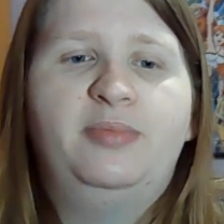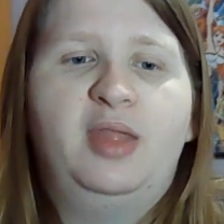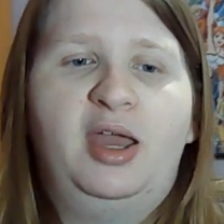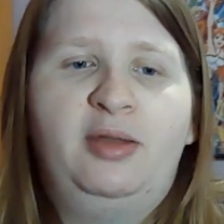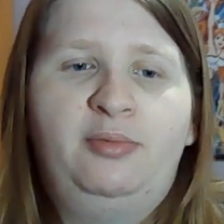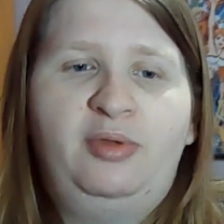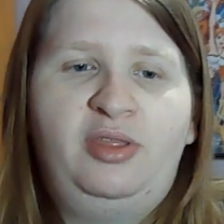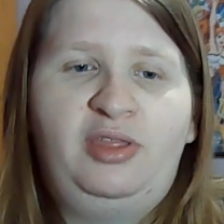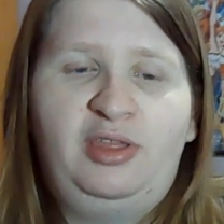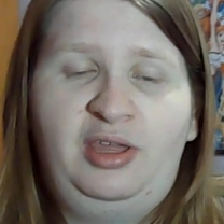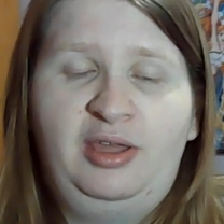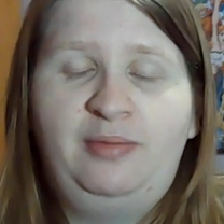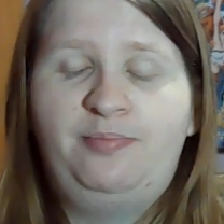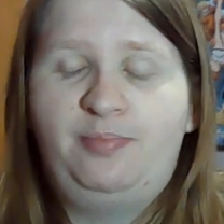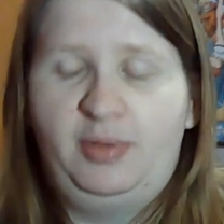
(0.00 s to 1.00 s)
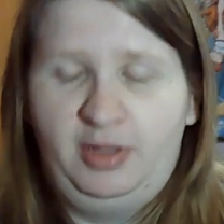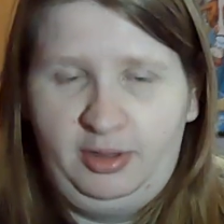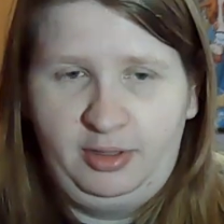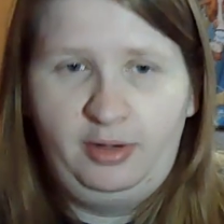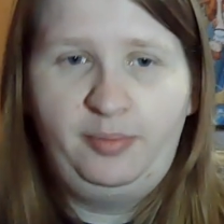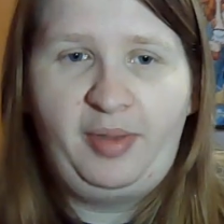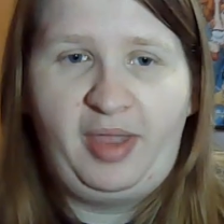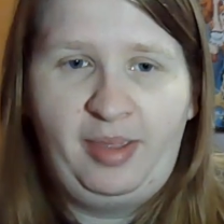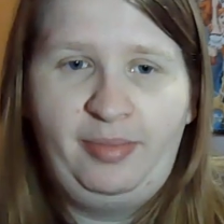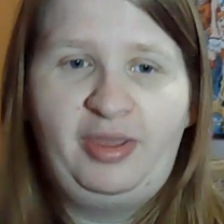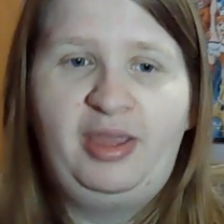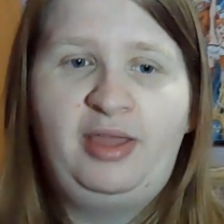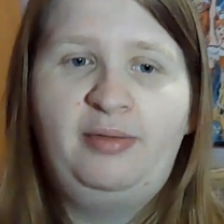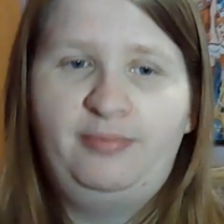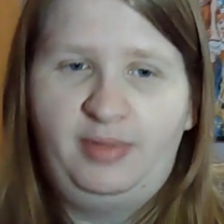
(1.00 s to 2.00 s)
And we see a little
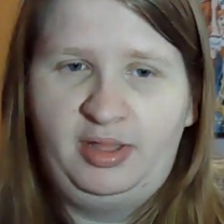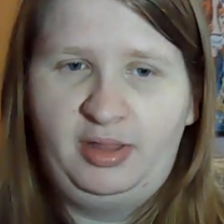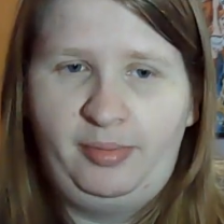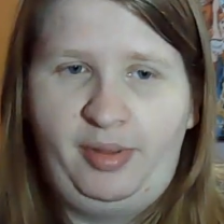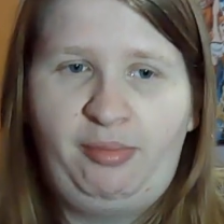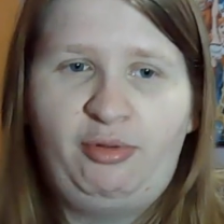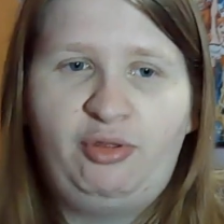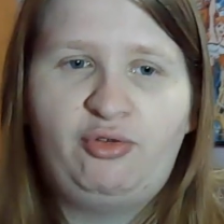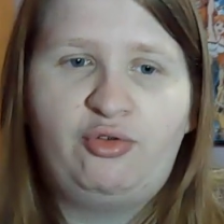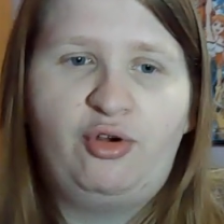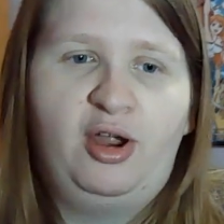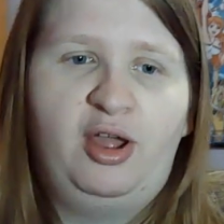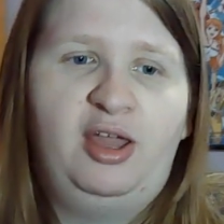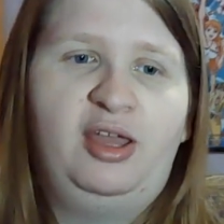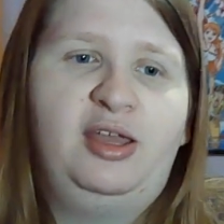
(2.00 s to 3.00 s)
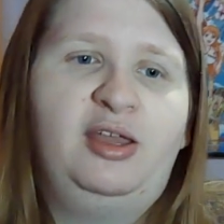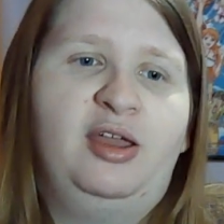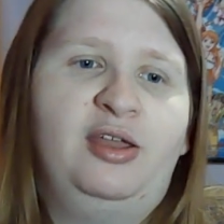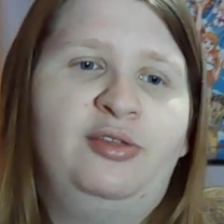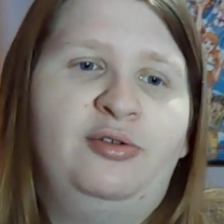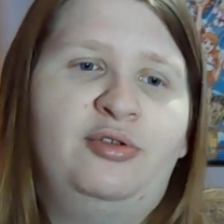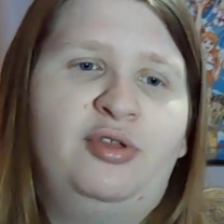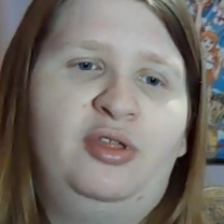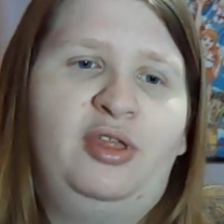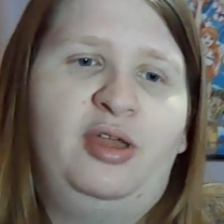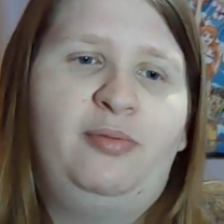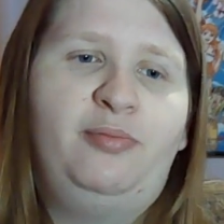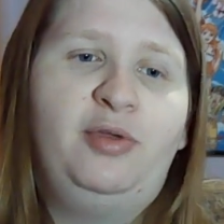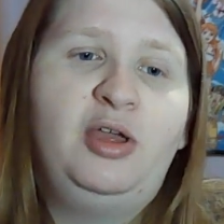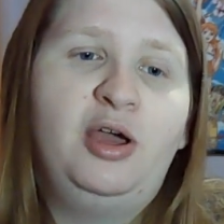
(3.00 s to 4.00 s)
baby, and the baby's crying, and they're just
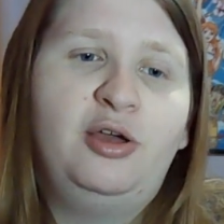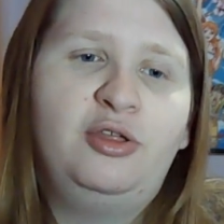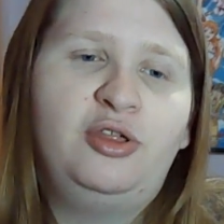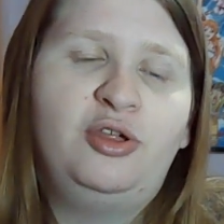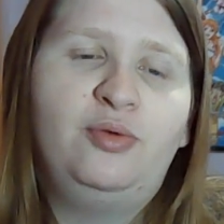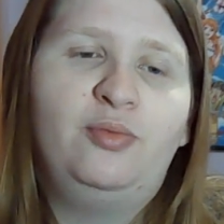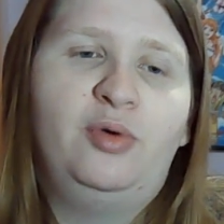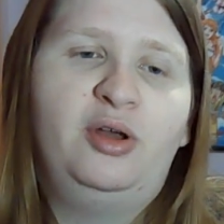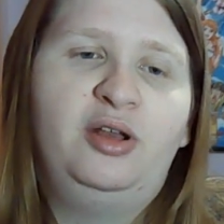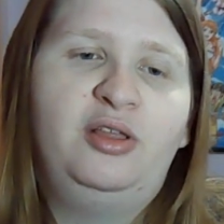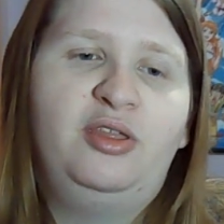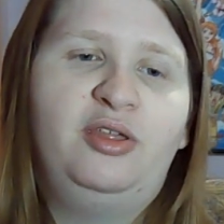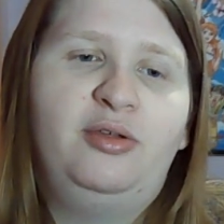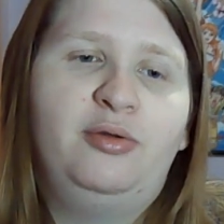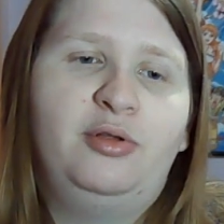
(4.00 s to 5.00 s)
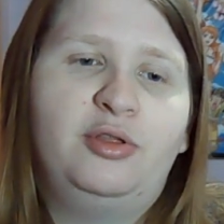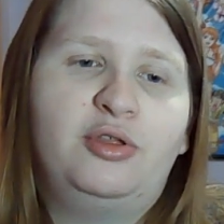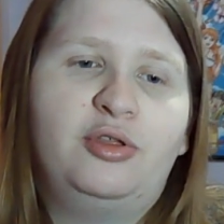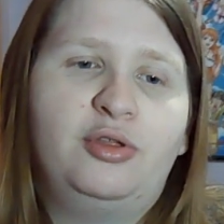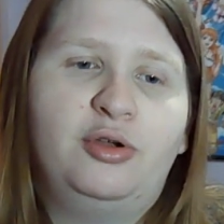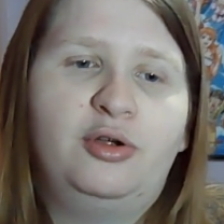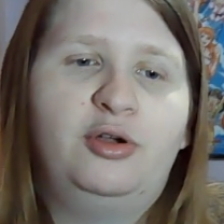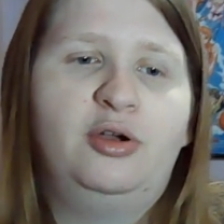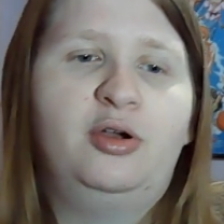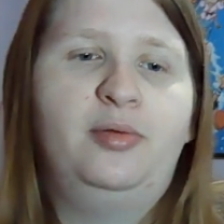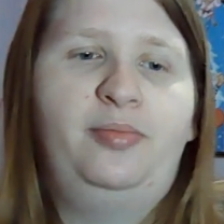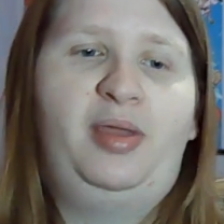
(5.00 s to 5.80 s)
like, because she wanted to ensure her